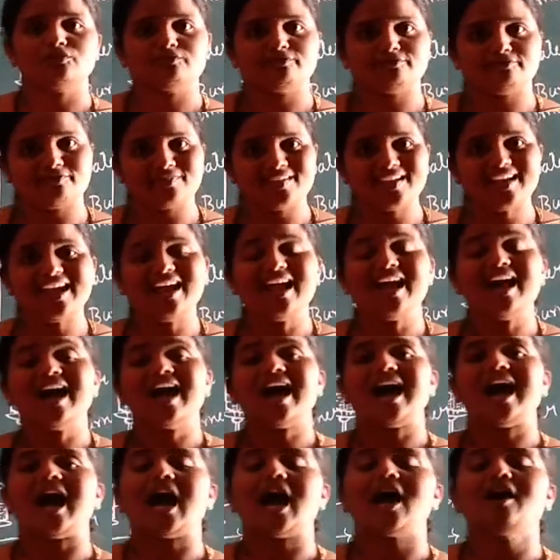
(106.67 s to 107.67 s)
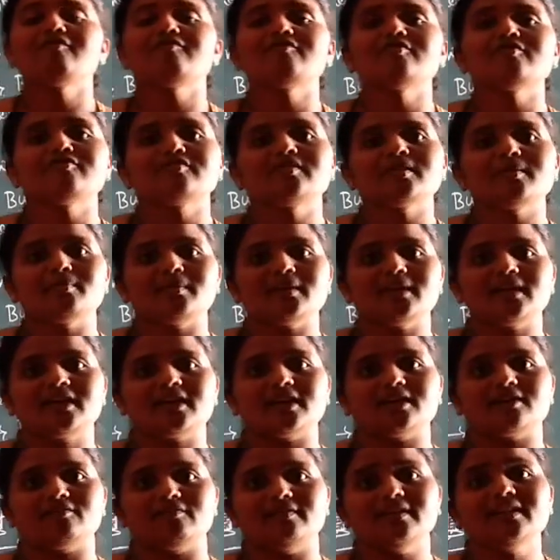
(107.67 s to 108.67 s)
fill half of the beaker
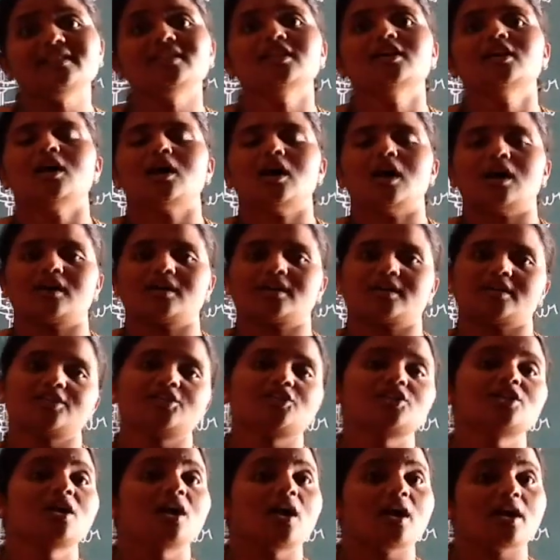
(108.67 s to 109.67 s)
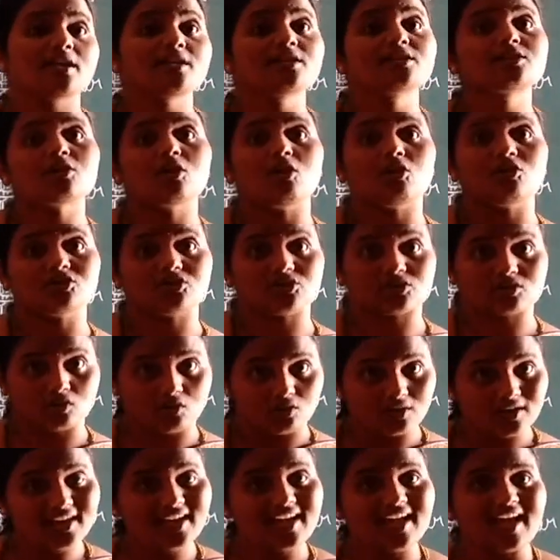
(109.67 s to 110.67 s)
with crushed ice or
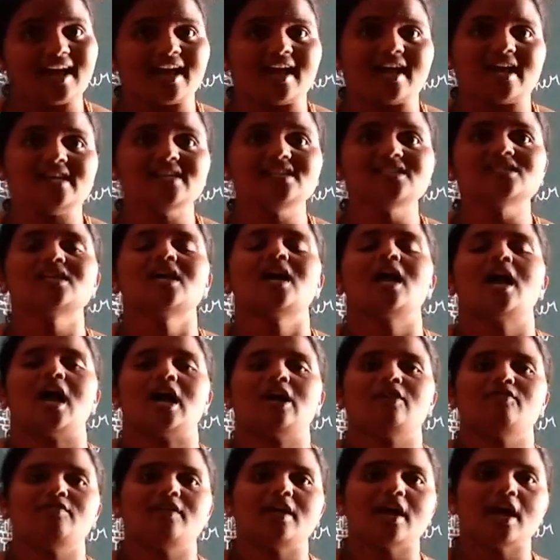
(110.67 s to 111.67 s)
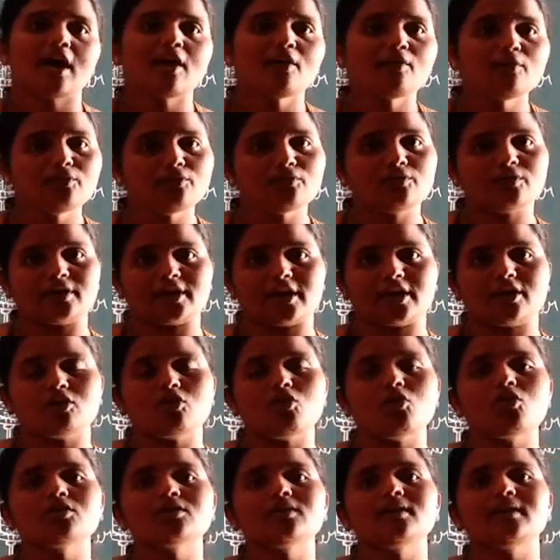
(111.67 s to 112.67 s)
solid ice, and we have to
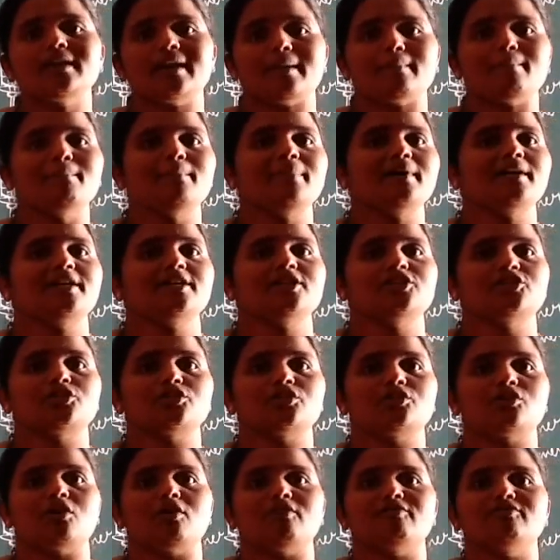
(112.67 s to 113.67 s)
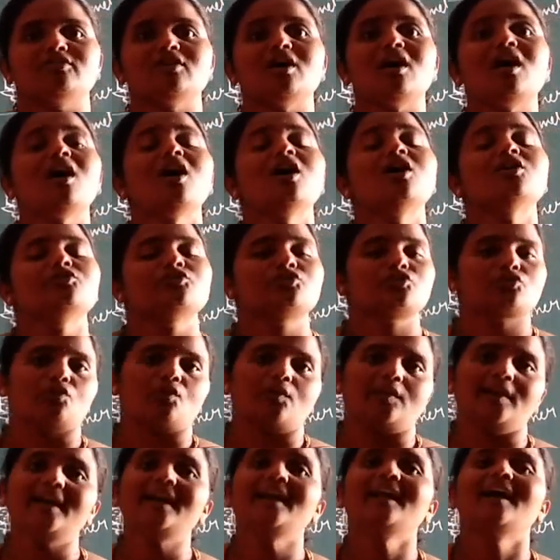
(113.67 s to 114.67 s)
record the temperature of the
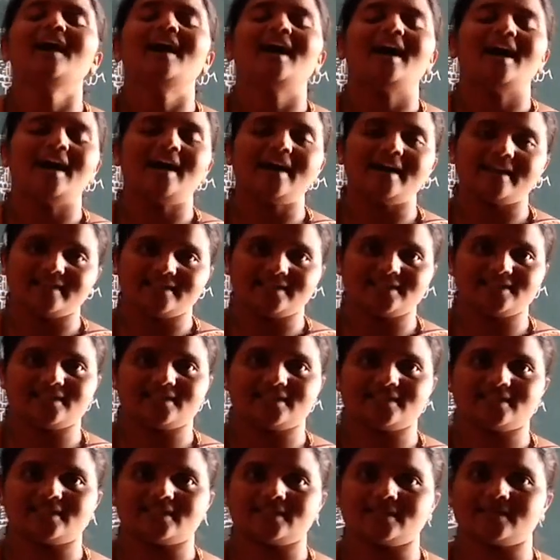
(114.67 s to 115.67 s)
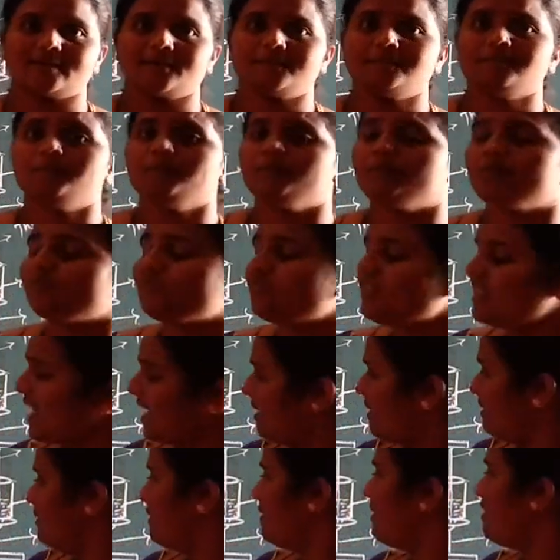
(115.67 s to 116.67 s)
solid ice. Then,
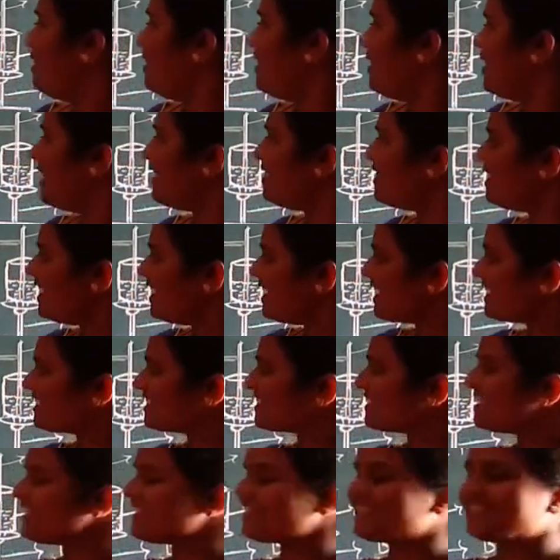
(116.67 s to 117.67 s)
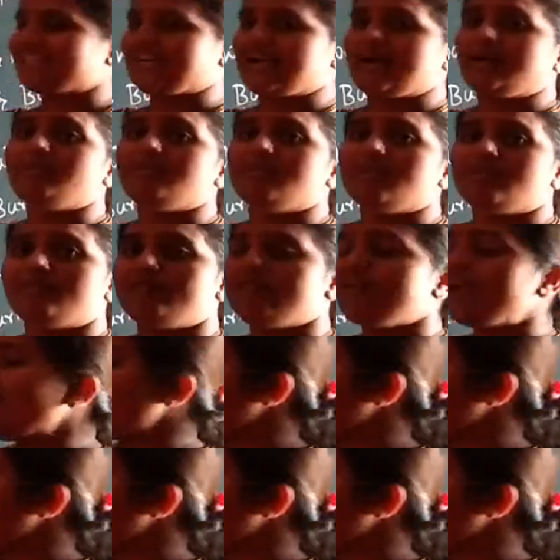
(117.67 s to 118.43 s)
in the next step, we